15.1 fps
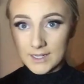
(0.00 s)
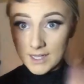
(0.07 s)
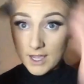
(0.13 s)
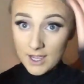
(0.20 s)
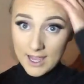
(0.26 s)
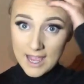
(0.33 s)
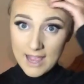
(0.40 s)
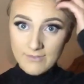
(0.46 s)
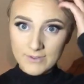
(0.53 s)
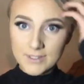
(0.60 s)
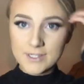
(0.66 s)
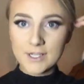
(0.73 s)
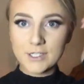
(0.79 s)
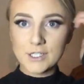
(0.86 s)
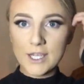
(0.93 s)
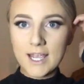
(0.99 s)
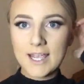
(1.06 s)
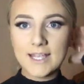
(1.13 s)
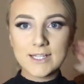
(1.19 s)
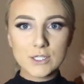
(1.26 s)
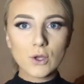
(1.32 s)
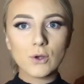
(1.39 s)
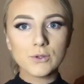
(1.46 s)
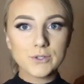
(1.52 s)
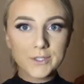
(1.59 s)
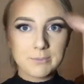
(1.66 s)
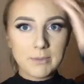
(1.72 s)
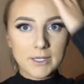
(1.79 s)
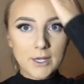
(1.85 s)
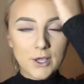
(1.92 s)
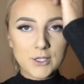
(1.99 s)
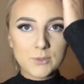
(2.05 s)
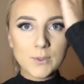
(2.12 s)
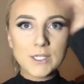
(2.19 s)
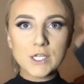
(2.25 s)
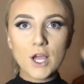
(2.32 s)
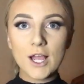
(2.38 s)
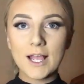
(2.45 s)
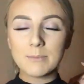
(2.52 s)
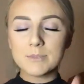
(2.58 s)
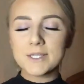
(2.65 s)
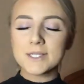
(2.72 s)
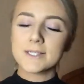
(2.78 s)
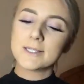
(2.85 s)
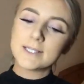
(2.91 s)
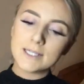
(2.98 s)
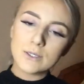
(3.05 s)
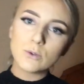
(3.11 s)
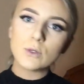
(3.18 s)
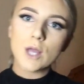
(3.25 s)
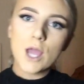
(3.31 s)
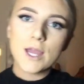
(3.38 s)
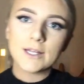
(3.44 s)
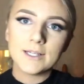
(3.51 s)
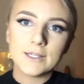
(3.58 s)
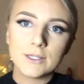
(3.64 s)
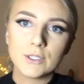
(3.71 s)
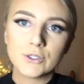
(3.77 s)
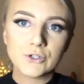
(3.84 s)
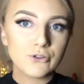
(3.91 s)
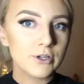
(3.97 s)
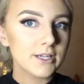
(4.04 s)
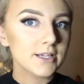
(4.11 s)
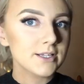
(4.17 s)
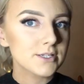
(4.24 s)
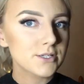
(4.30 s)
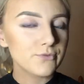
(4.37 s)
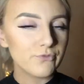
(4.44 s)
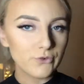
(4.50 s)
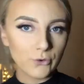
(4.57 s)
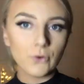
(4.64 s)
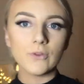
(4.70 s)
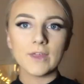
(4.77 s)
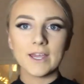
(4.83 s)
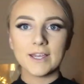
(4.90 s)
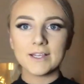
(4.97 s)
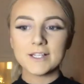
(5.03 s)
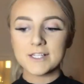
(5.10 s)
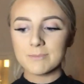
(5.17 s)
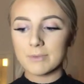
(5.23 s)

that I haven't done yet is contour my nose, which I am still learning the tricks for this,